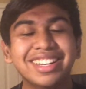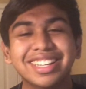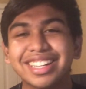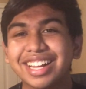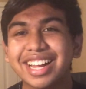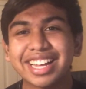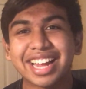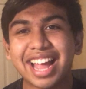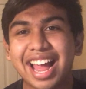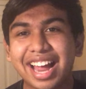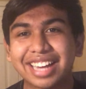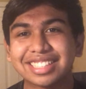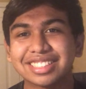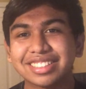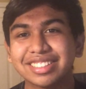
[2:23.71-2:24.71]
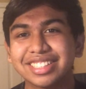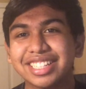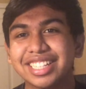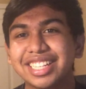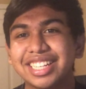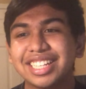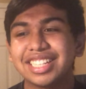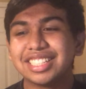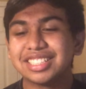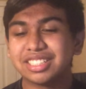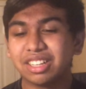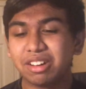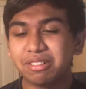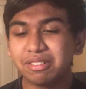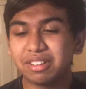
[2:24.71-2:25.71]
Like, actually.
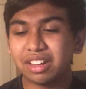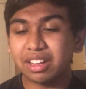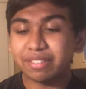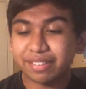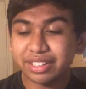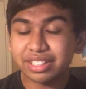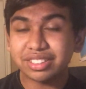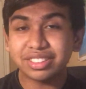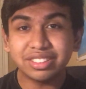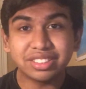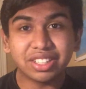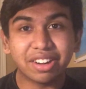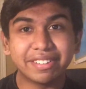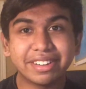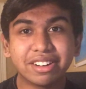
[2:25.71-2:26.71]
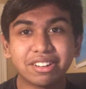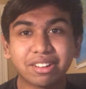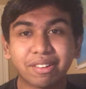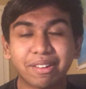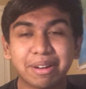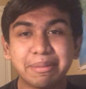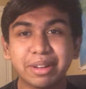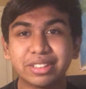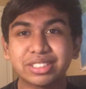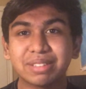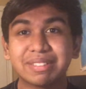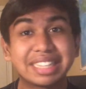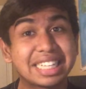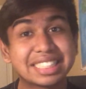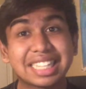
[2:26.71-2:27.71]
So, for those of you who don't know, Glory Melstrom
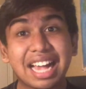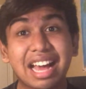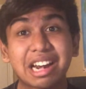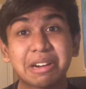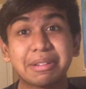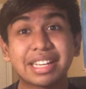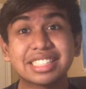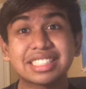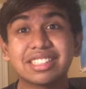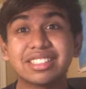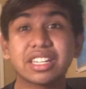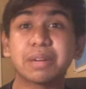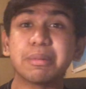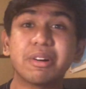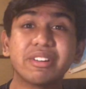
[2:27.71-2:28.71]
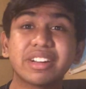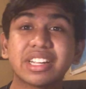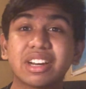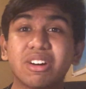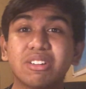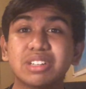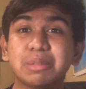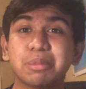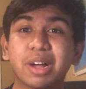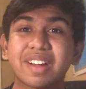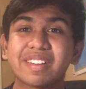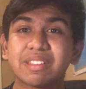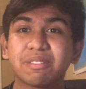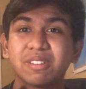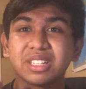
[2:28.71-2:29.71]
with its counter skill, your opponent can only
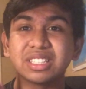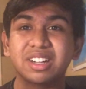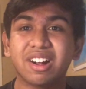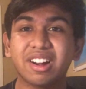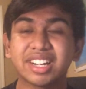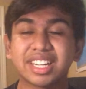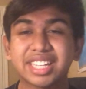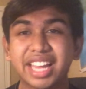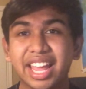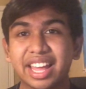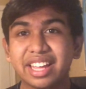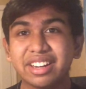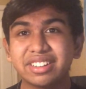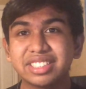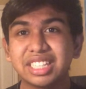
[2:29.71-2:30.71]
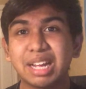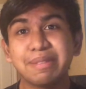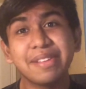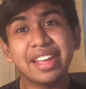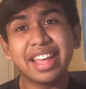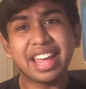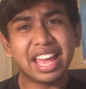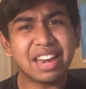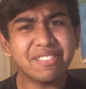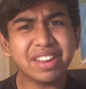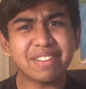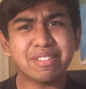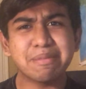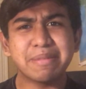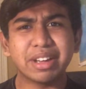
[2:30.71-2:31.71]
block with 1 card and can't intercept. And if you
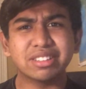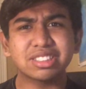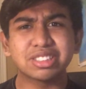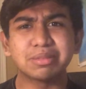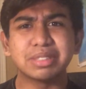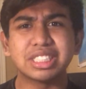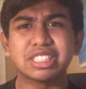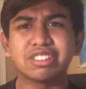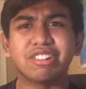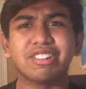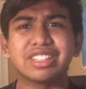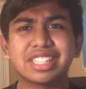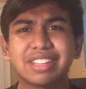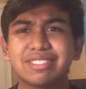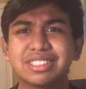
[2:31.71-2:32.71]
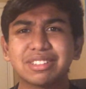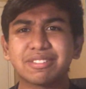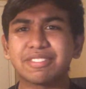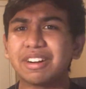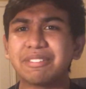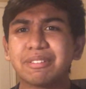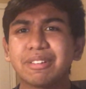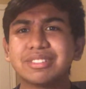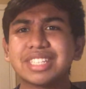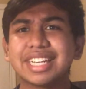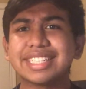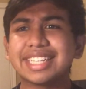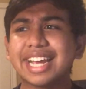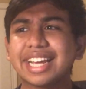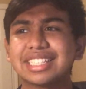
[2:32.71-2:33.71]
have a Melstrom in Soul, it gives your front row
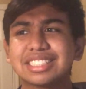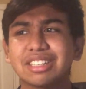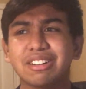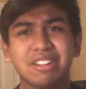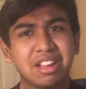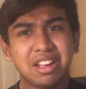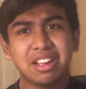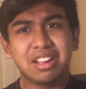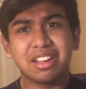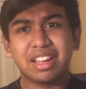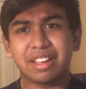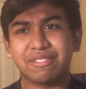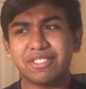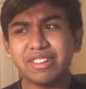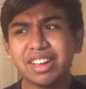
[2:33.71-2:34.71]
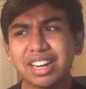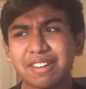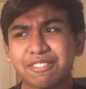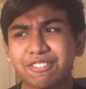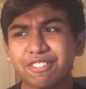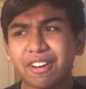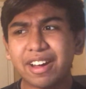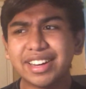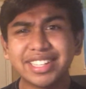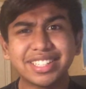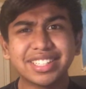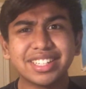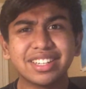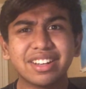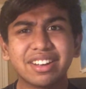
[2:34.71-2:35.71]
10k. So, if you hit a front,
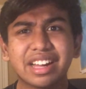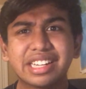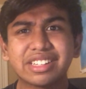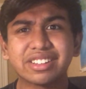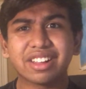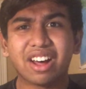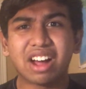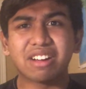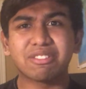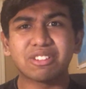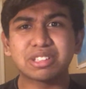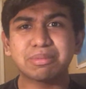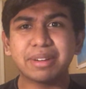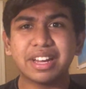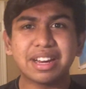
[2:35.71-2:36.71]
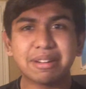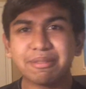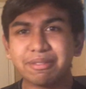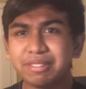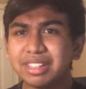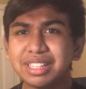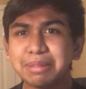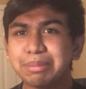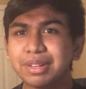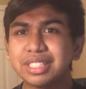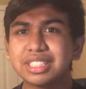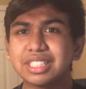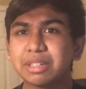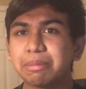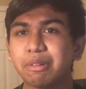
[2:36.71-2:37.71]
and you're the Aik Force player, it really
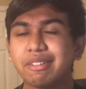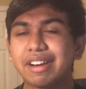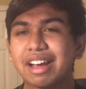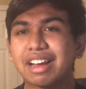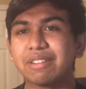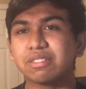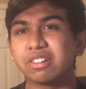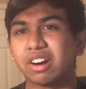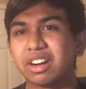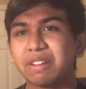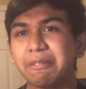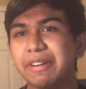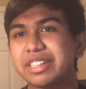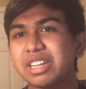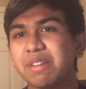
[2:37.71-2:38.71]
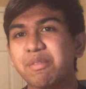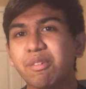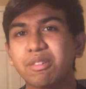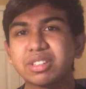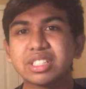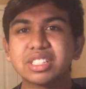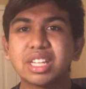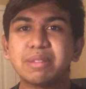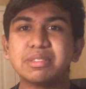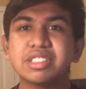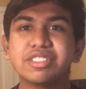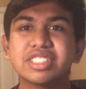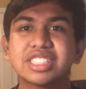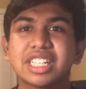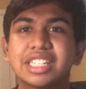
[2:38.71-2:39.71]
puts your opponent out of guarding range and forces them
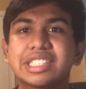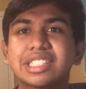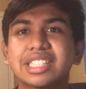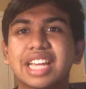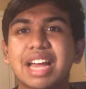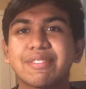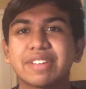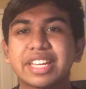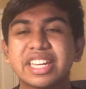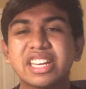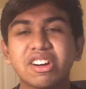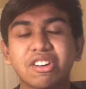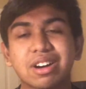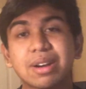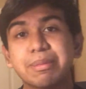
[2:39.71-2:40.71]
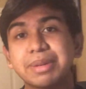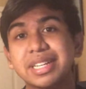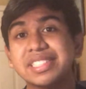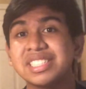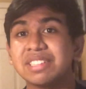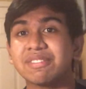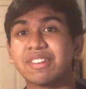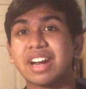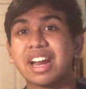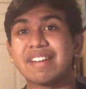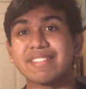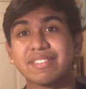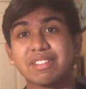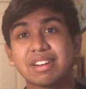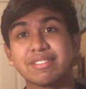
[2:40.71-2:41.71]
to essentially have a heal or RPG for
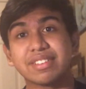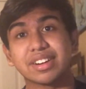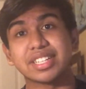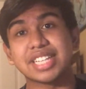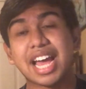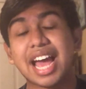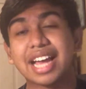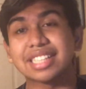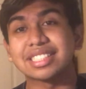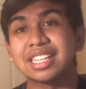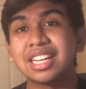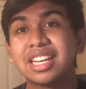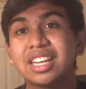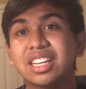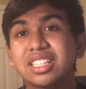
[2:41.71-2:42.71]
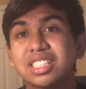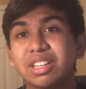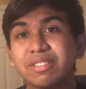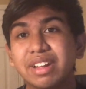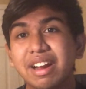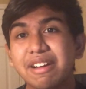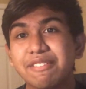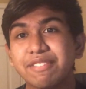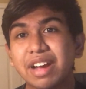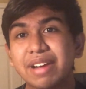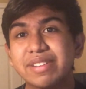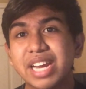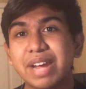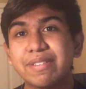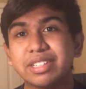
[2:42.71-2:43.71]
every one of your attacks. So if they're at 5
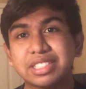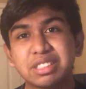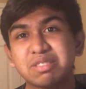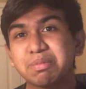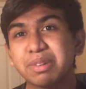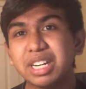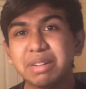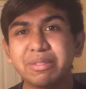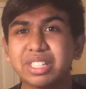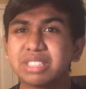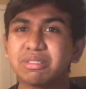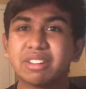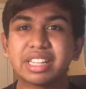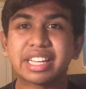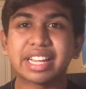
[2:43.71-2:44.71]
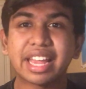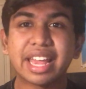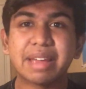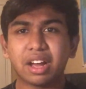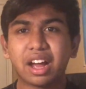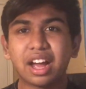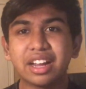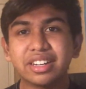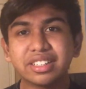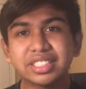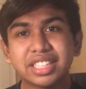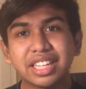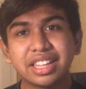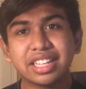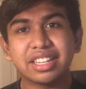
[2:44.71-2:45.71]
damage, you've pretty much won the game. I
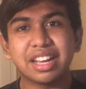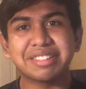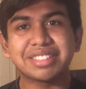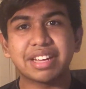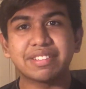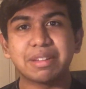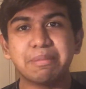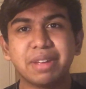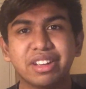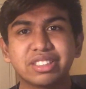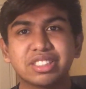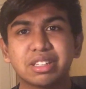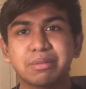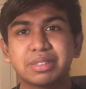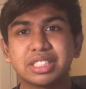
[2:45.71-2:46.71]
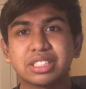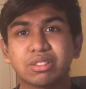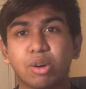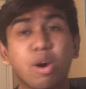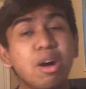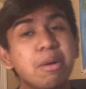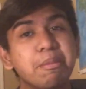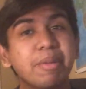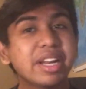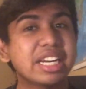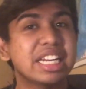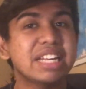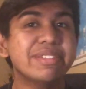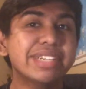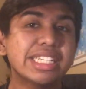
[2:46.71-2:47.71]
understand that you have to have the Melstrom in Soul, but
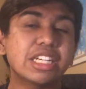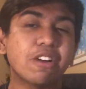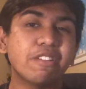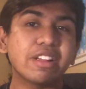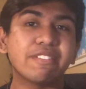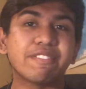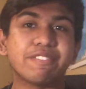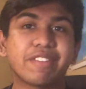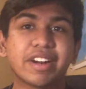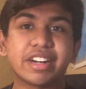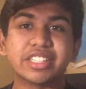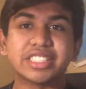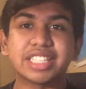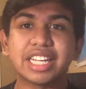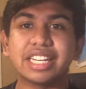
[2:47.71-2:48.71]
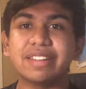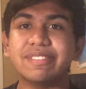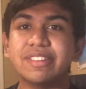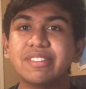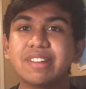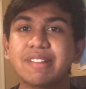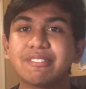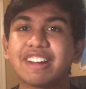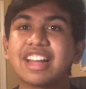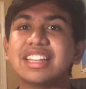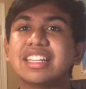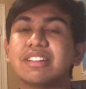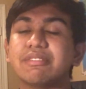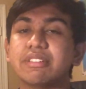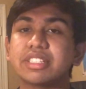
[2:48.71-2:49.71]
even going first, and if you ride
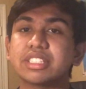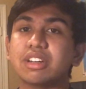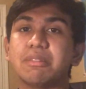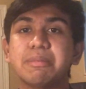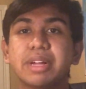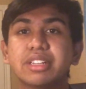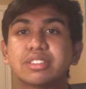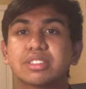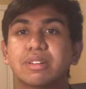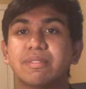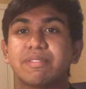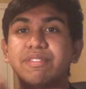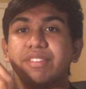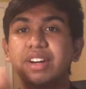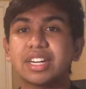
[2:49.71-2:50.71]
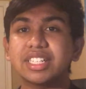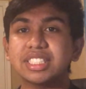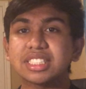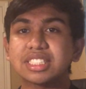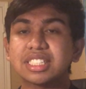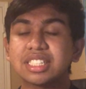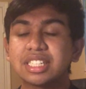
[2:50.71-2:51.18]
the original Melstrom first,